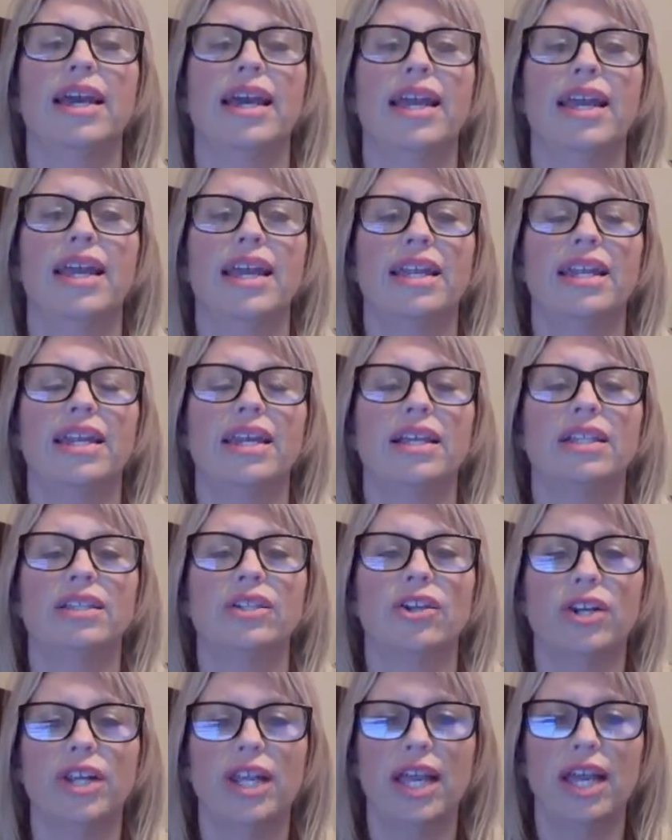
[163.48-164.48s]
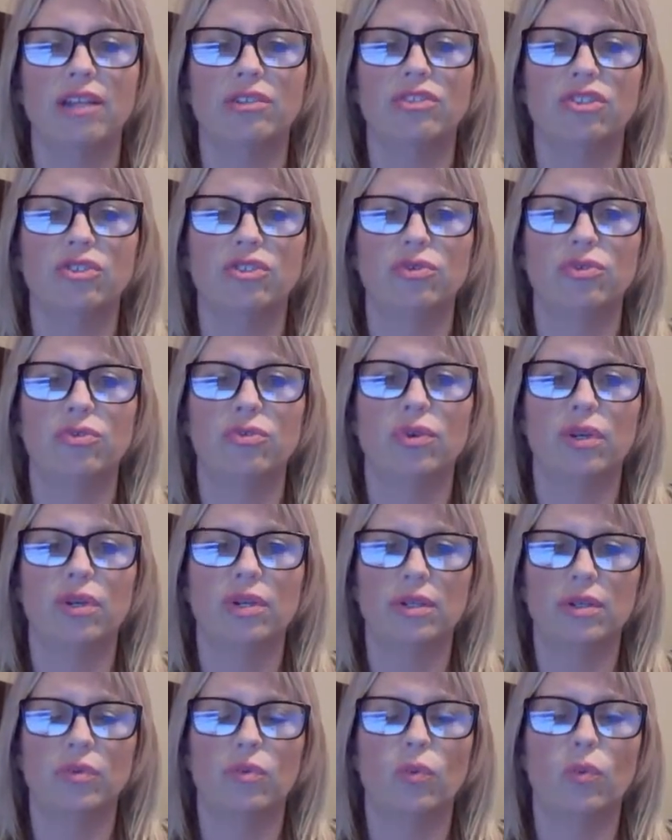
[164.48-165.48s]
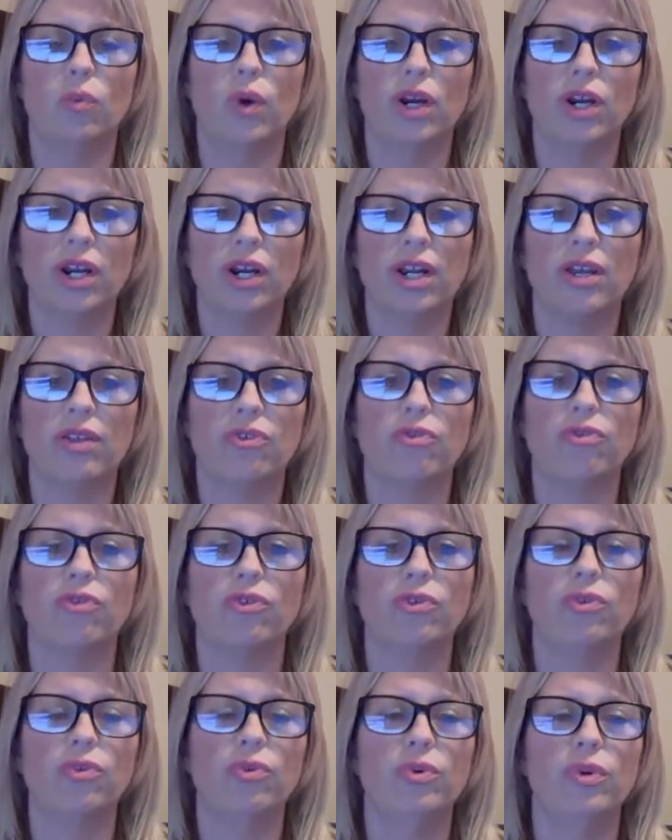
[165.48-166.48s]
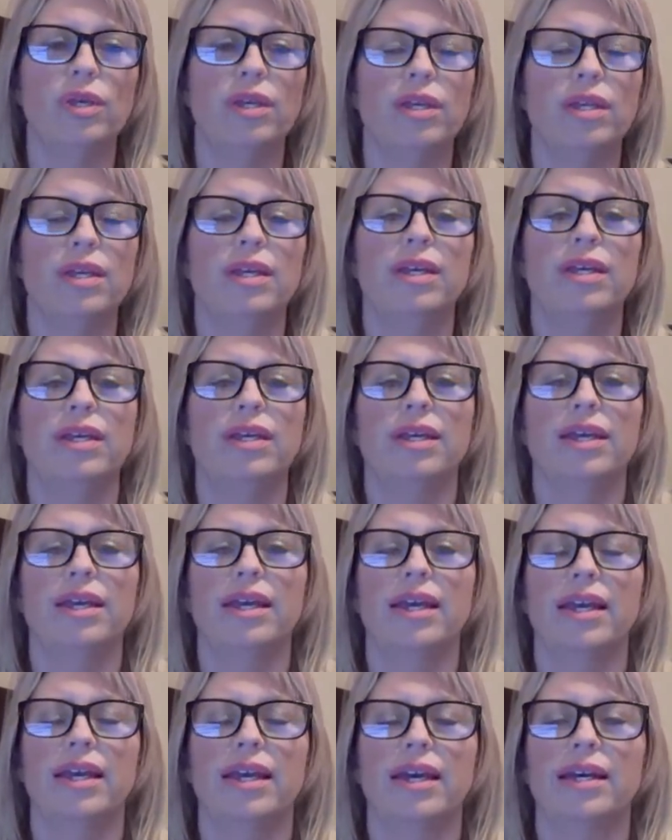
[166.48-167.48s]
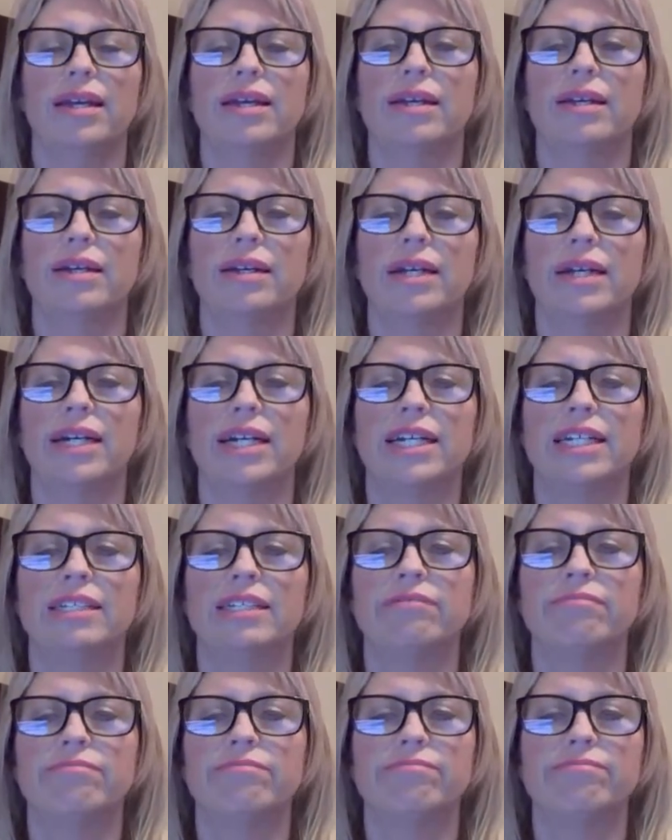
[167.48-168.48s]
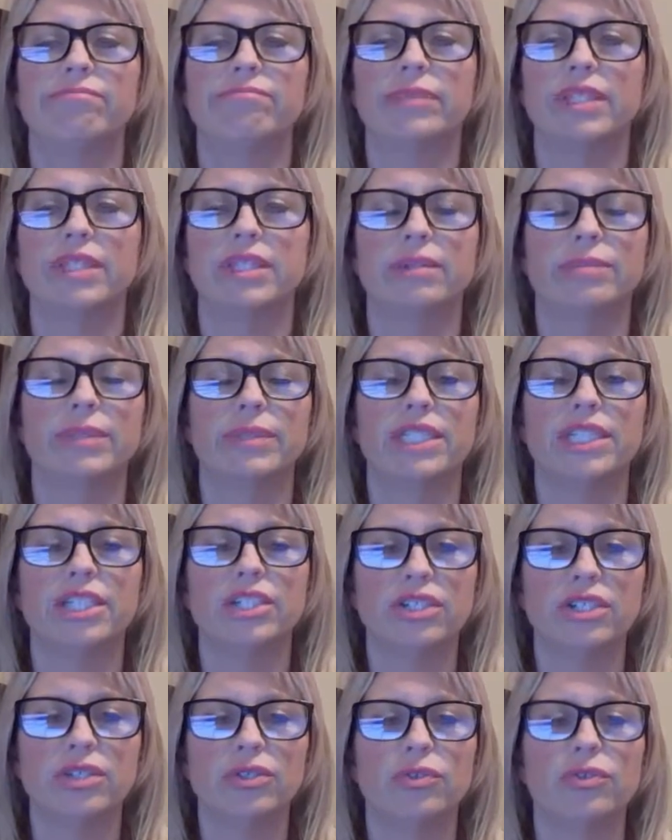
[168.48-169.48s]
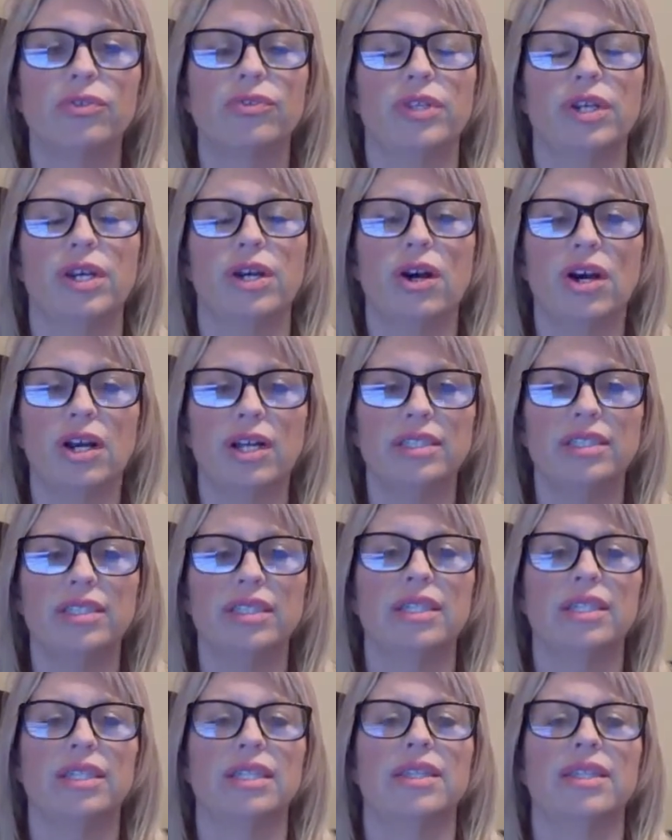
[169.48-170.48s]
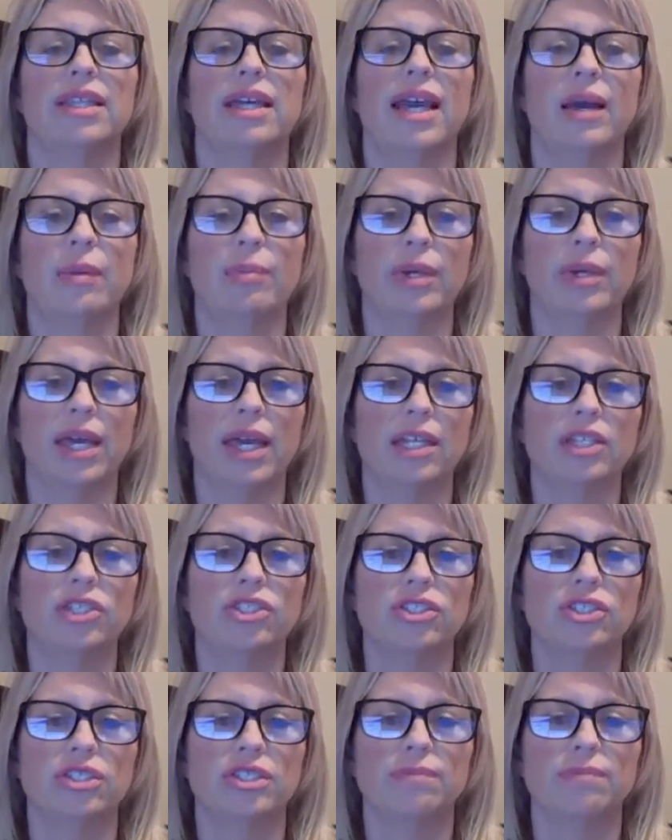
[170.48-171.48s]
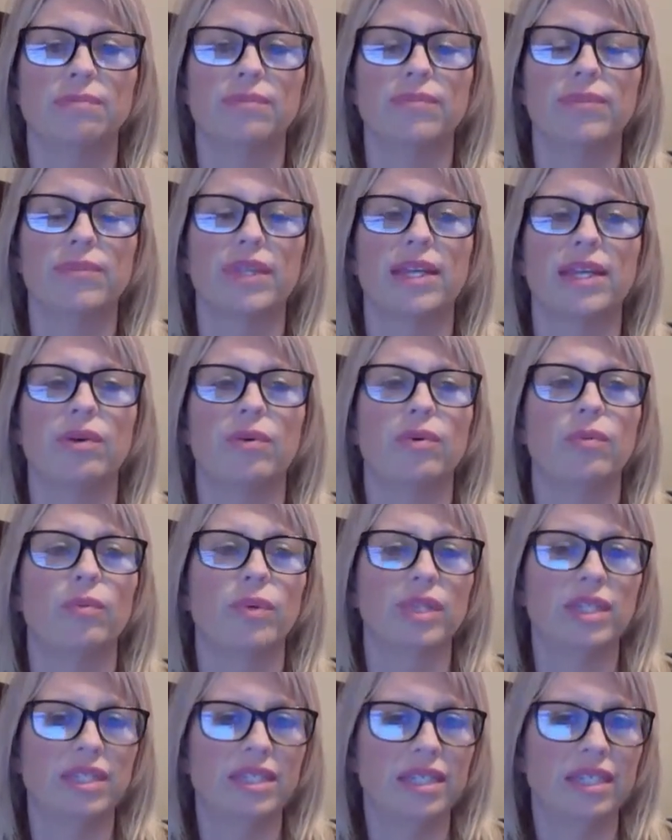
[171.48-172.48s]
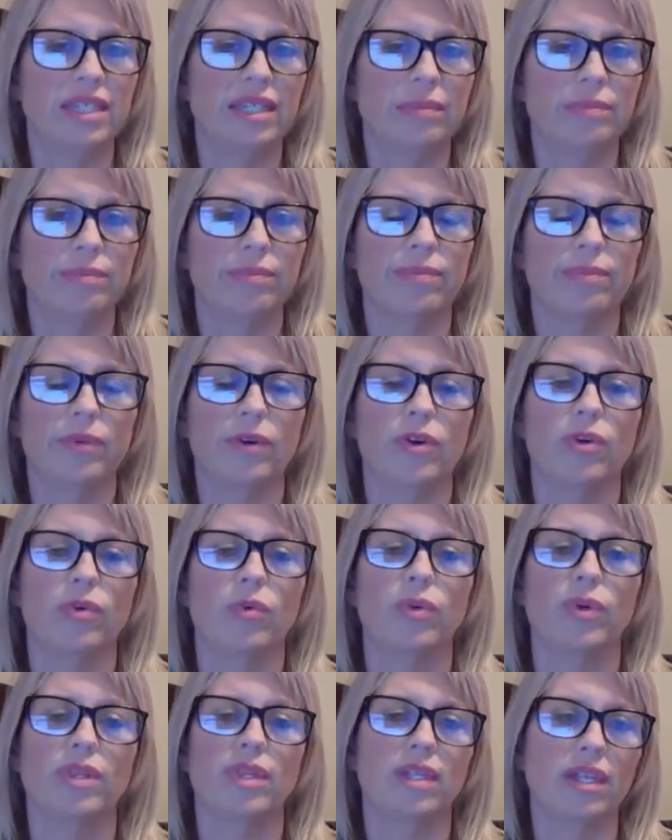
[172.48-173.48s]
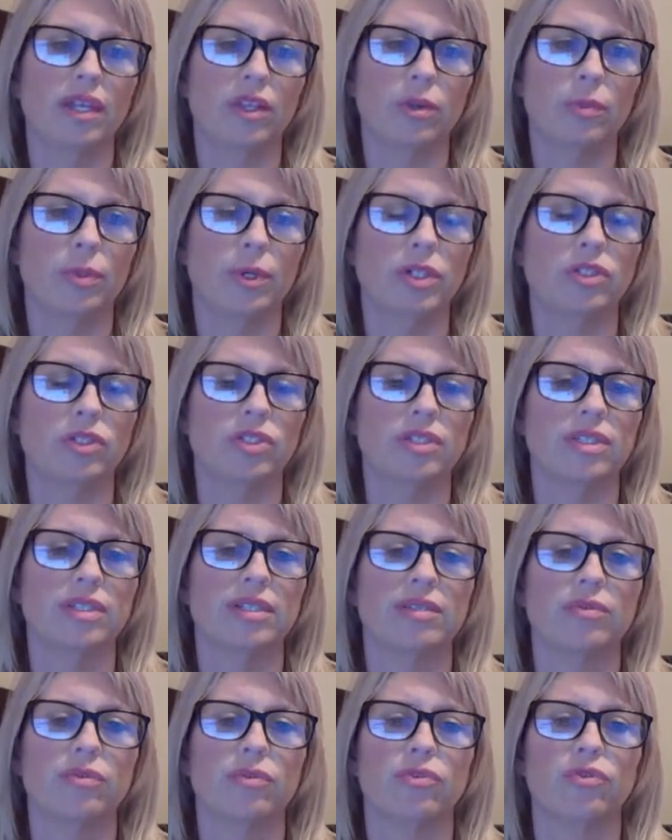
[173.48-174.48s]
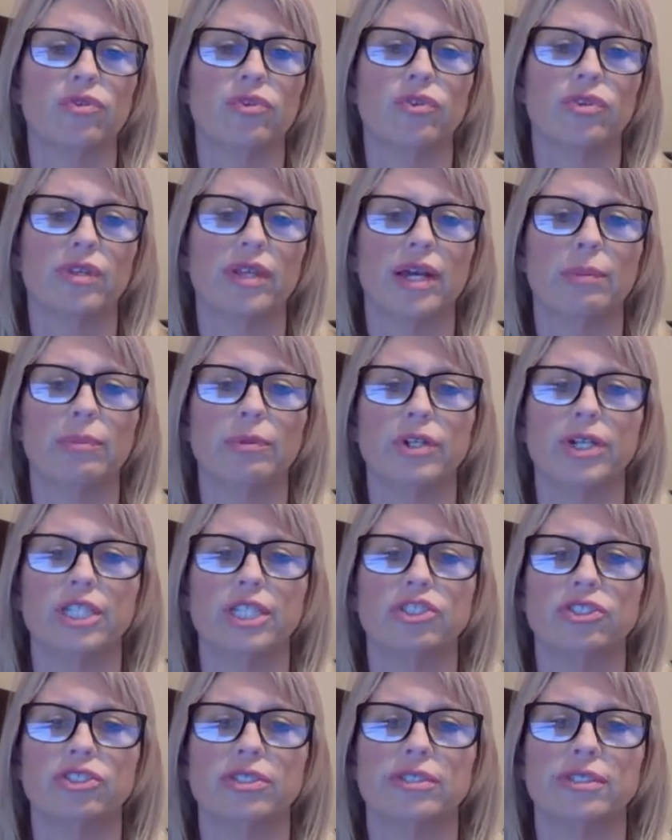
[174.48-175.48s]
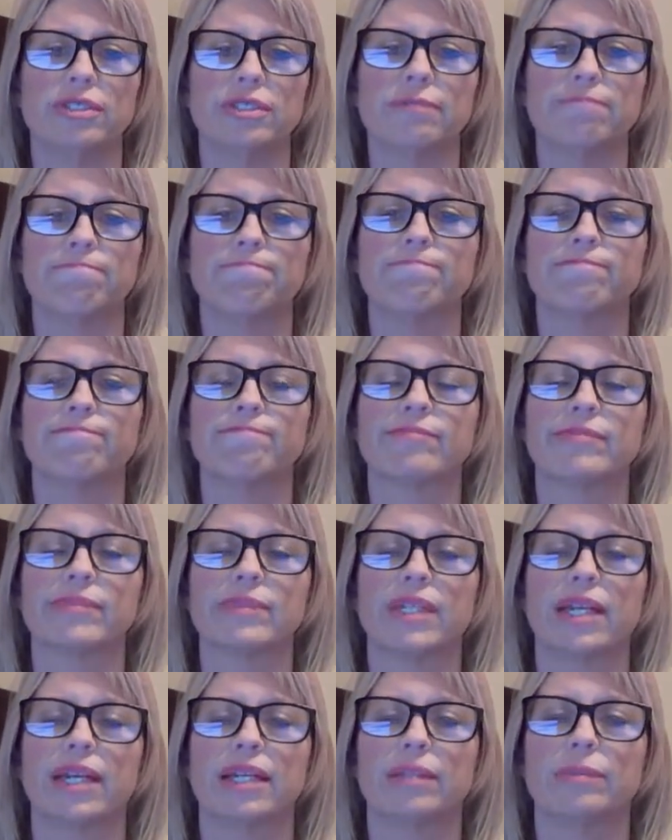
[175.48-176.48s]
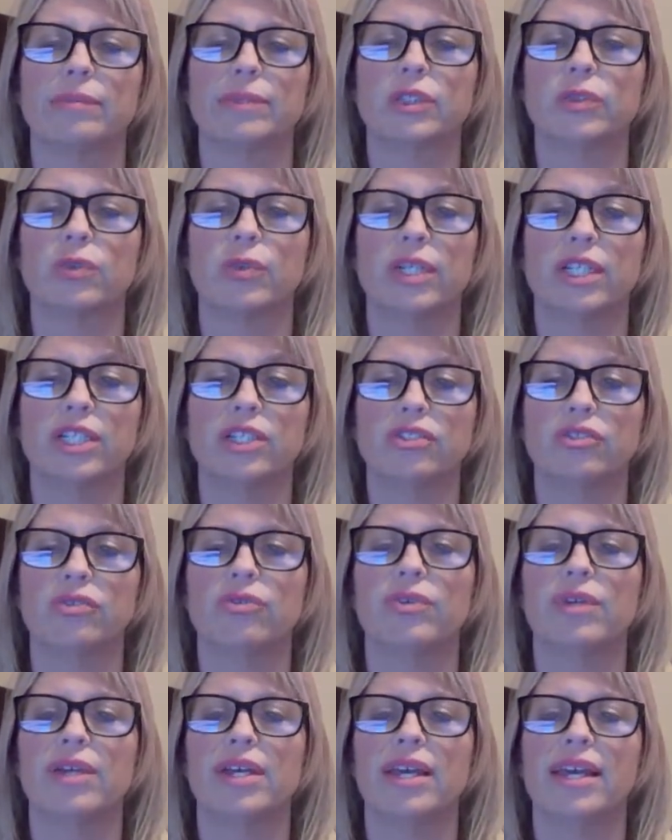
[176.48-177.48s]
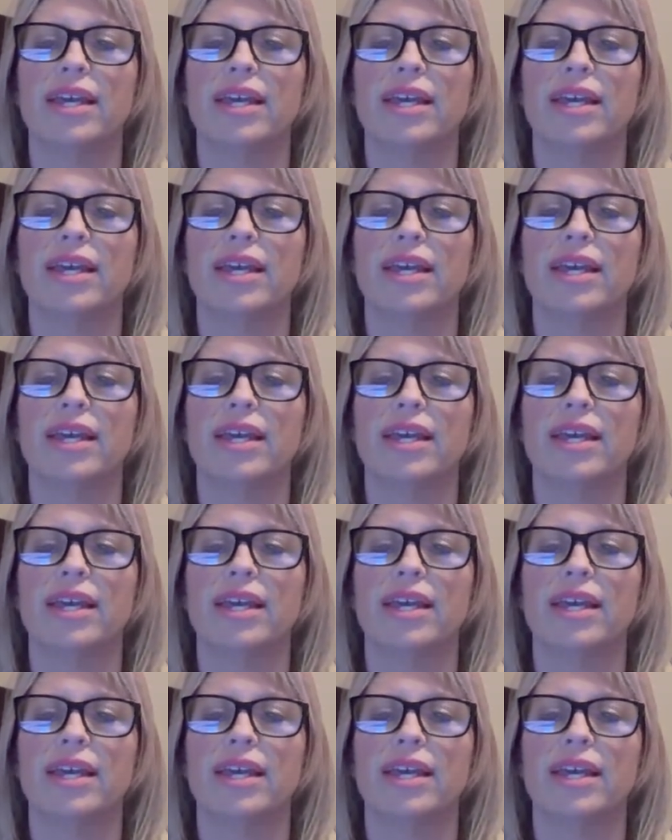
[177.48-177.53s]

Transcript: and learning how to work through the material, the content, the application with a team or with another person through collaboration. Element 22.